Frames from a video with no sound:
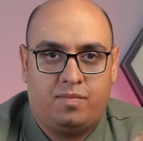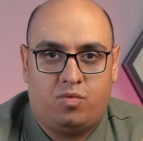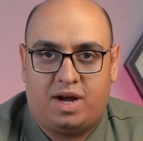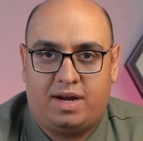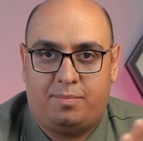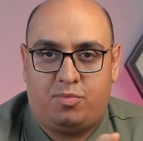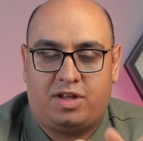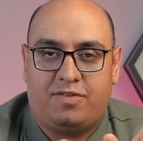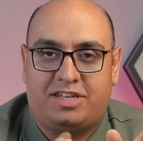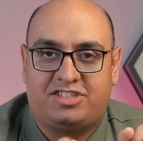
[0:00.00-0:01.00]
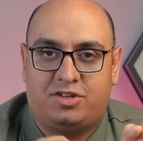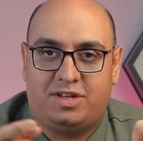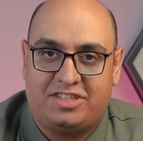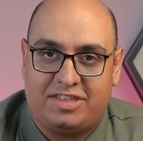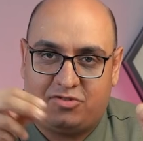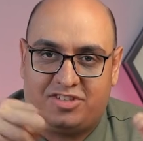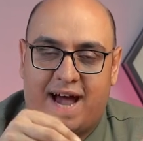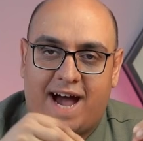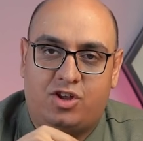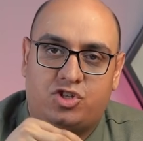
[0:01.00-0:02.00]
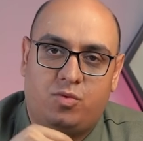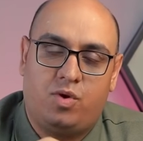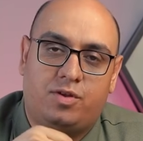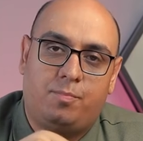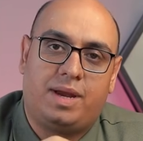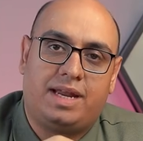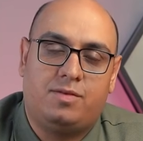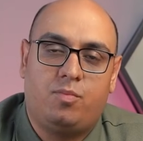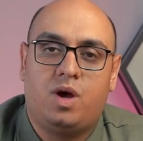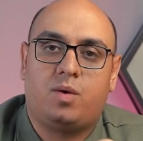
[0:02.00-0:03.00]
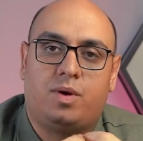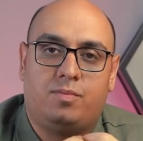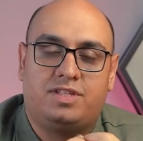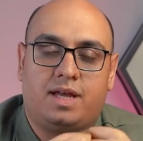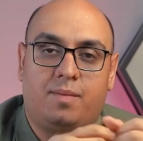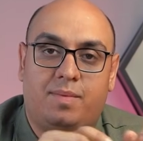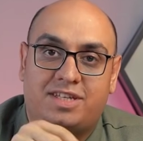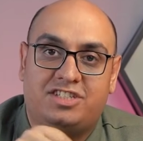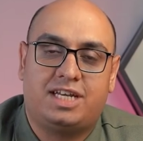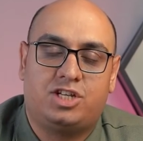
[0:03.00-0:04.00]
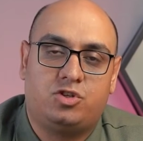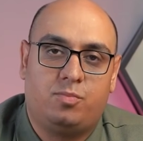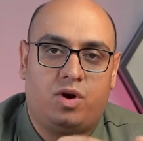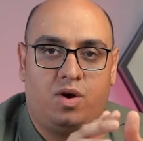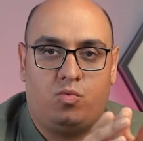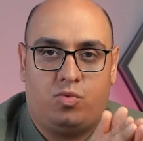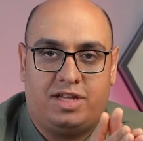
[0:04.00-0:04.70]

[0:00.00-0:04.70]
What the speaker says: Well, in previous series, this was actually one of the biggest problems, but the Station Pro, with